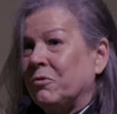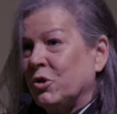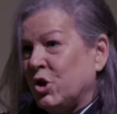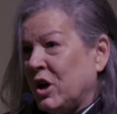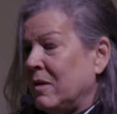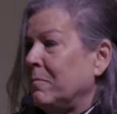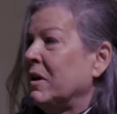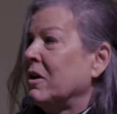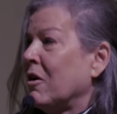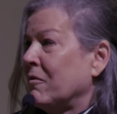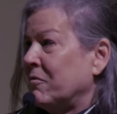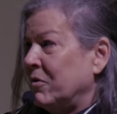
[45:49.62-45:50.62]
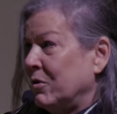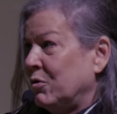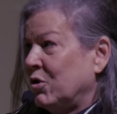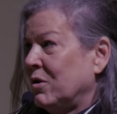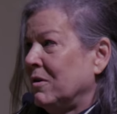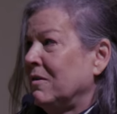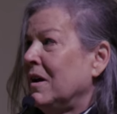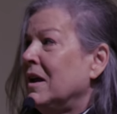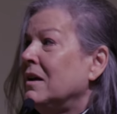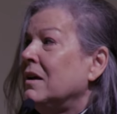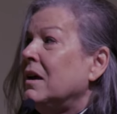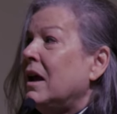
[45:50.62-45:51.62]
for shaping our future
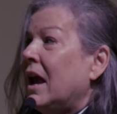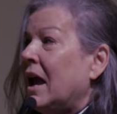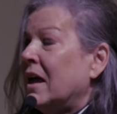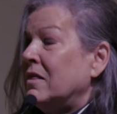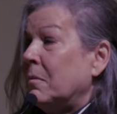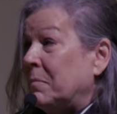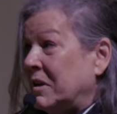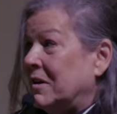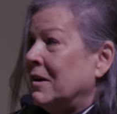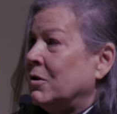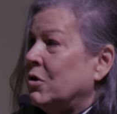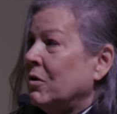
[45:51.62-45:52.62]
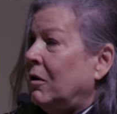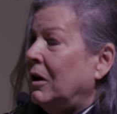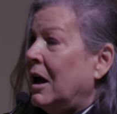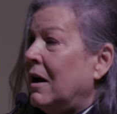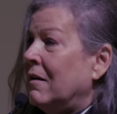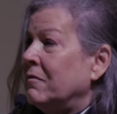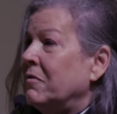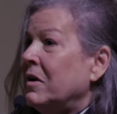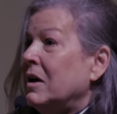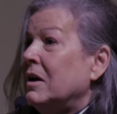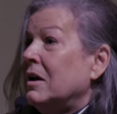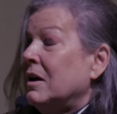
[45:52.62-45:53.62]
and the potential of
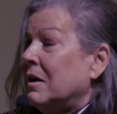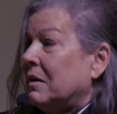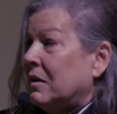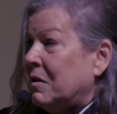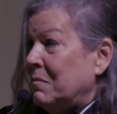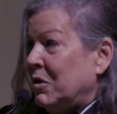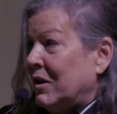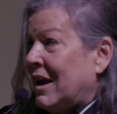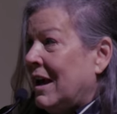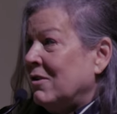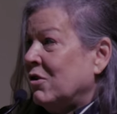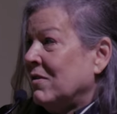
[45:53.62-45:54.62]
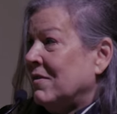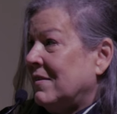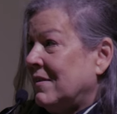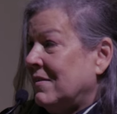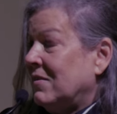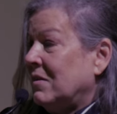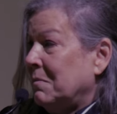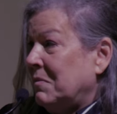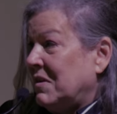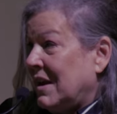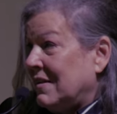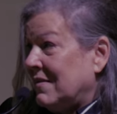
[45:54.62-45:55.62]
communication
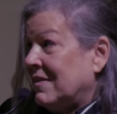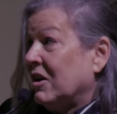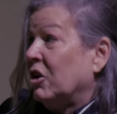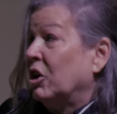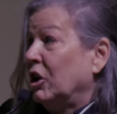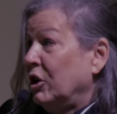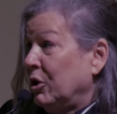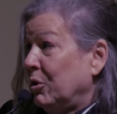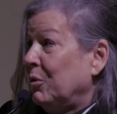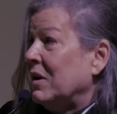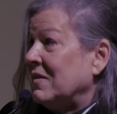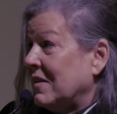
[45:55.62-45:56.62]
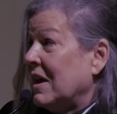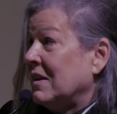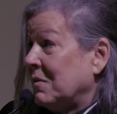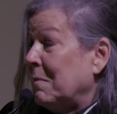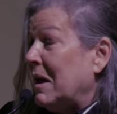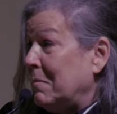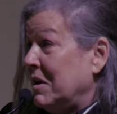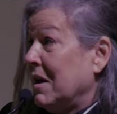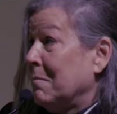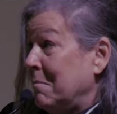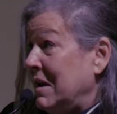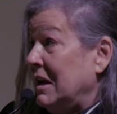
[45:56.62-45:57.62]
systems as the glue, as, as maybe
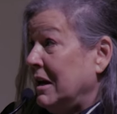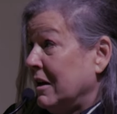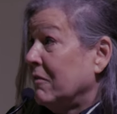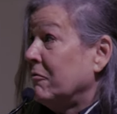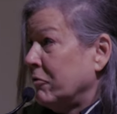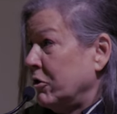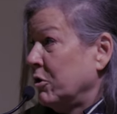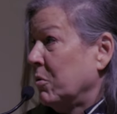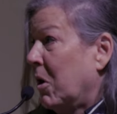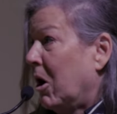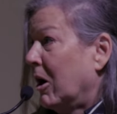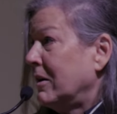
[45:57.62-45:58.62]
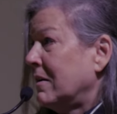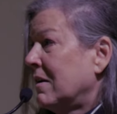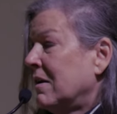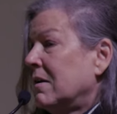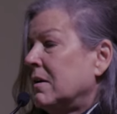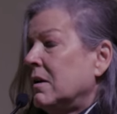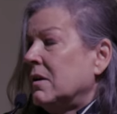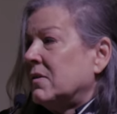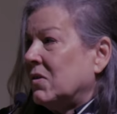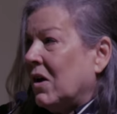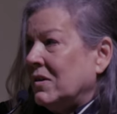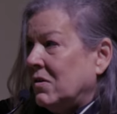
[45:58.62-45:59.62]
a media for new art.
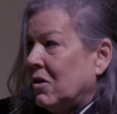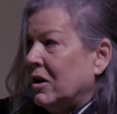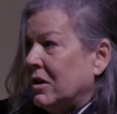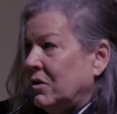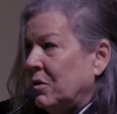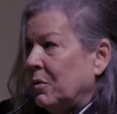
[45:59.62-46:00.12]
So I started